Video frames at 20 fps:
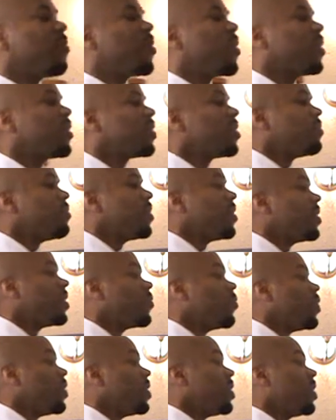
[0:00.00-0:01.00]
person
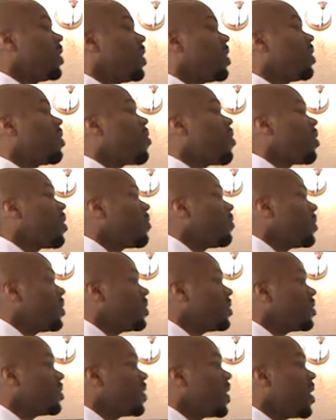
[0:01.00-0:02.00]
because we didn't get caught up
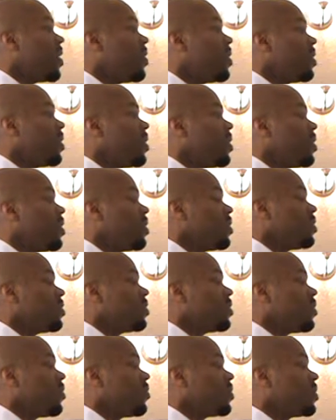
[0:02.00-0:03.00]
into
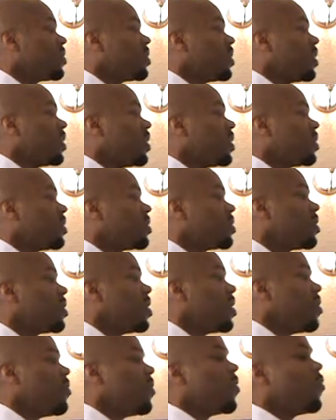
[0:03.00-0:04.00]
those things,
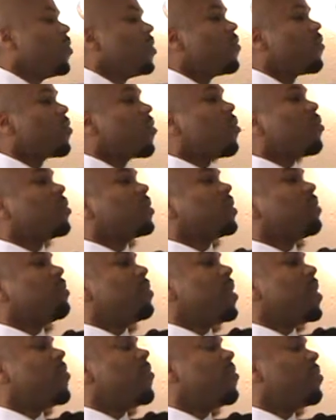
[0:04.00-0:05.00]
but we rose
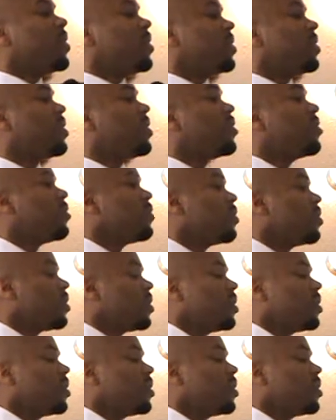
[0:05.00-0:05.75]
above them and still